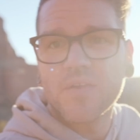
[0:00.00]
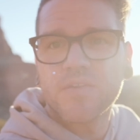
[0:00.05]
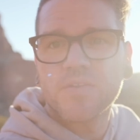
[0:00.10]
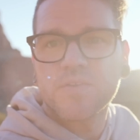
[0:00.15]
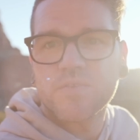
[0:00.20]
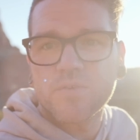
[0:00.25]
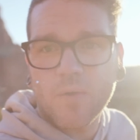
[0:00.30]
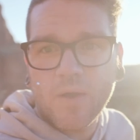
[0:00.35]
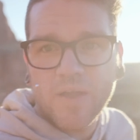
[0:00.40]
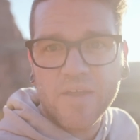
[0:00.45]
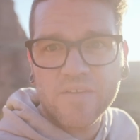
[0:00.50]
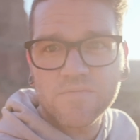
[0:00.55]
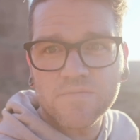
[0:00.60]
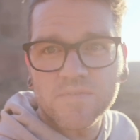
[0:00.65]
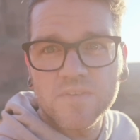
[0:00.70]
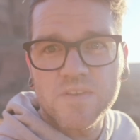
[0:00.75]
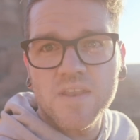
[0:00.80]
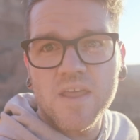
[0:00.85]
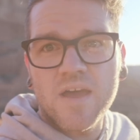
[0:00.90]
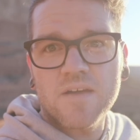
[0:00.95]
So I have
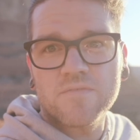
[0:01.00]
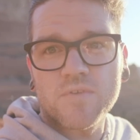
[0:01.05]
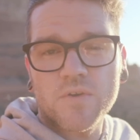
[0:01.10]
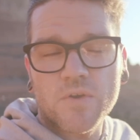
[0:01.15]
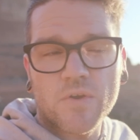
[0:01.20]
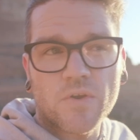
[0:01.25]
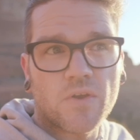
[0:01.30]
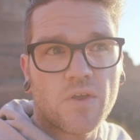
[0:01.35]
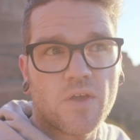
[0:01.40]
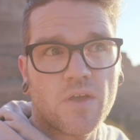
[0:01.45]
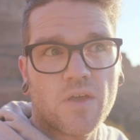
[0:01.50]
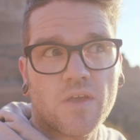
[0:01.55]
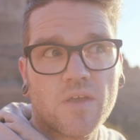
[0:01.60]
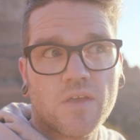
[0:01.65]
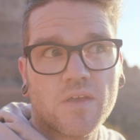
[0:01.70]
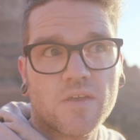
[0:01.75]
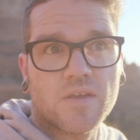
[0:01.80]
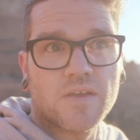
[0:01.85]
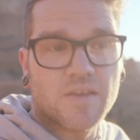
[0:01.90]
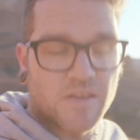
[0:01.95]
never
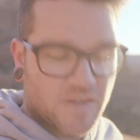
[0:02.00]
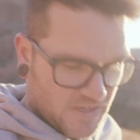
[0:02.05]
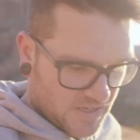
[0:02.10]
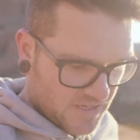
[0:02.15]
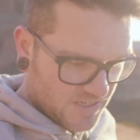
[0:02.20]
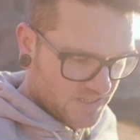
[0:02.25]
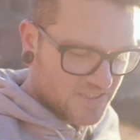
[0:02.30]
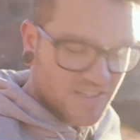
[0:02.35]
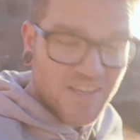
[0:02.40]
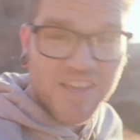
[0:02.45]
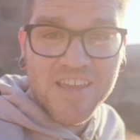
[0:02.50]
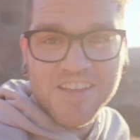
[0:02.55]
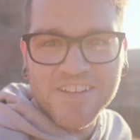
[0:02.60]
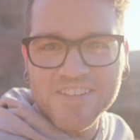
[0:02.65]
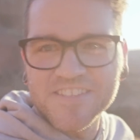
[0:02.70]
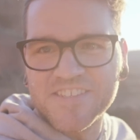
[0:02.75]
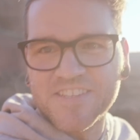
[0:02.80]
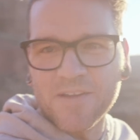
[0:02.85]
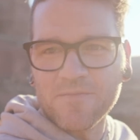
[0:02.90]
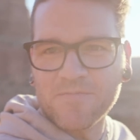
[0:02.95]
seen
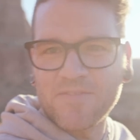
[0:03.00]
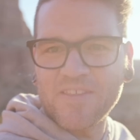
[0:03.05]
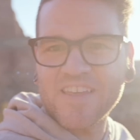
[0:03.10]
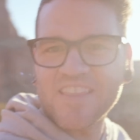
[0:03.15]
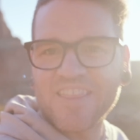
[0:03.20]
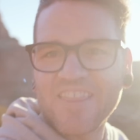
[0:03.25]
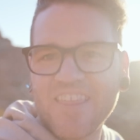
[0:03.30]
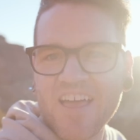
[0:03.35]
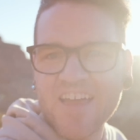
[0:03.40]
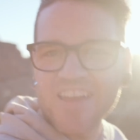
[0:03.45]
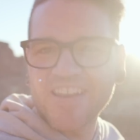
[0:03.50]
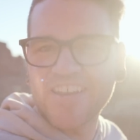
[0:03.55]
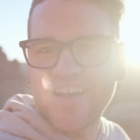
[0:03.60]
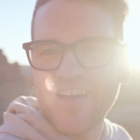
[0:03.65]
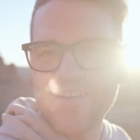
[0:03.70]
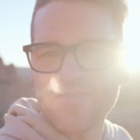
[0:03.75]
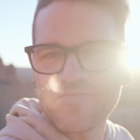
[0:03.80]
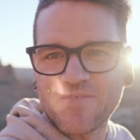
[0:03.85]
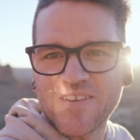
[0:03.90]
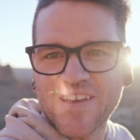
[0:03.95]
something light
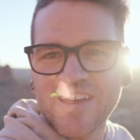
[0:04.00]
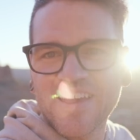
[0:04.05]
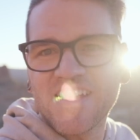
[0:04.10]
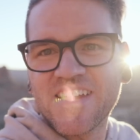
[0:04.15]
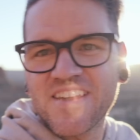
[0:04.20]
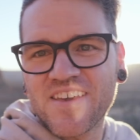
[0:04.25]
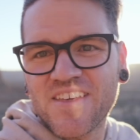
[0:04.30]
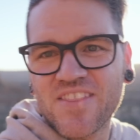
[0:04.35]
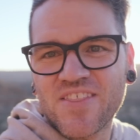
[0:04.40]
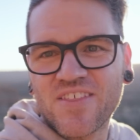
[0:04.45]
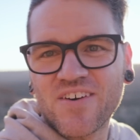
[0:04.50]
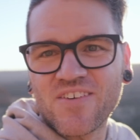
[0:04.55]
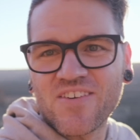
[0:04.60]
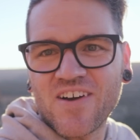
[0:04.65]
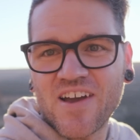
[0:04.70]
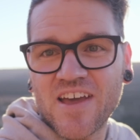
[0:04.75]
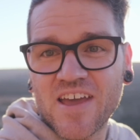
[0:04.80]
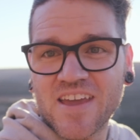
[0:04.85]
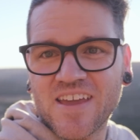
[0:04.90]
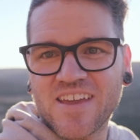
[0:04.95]
up the
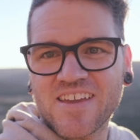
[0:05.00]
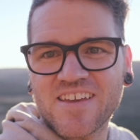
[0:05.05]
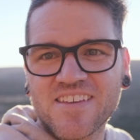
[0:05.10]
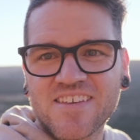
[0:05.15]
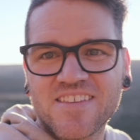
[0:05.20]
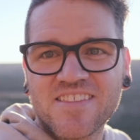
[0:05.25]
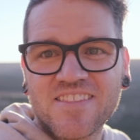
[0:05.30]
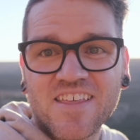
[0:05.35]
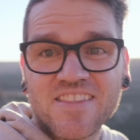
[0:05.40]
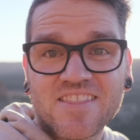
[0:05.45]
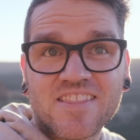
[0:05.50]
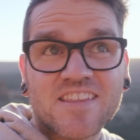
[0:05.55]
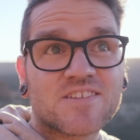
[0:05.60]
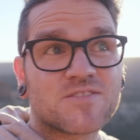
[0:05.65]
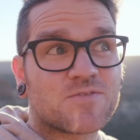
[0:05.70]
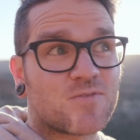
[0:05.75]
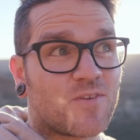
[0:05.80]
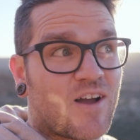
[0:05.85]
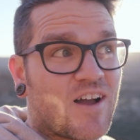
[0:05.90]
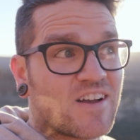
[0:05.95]
way that
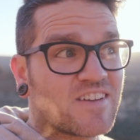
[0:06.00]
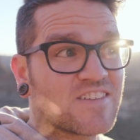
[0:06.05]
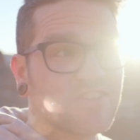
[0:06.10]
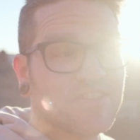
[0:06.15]
these rocks